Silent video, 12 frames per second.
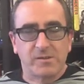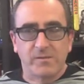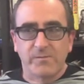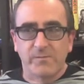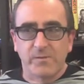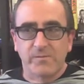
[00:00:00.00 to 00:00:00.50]
in
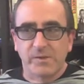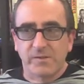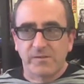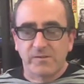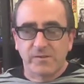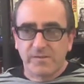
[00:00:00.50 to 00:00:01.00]
the 50s
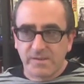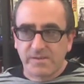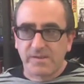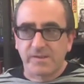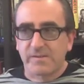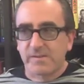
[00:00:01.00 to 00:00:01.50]
to the
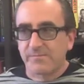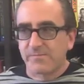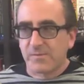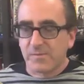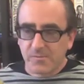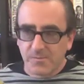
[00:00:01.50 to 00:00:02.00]
60s,
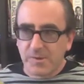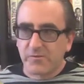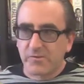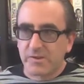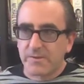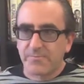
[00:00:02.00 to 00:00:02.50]

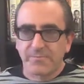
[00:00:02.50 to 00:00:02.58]
especially.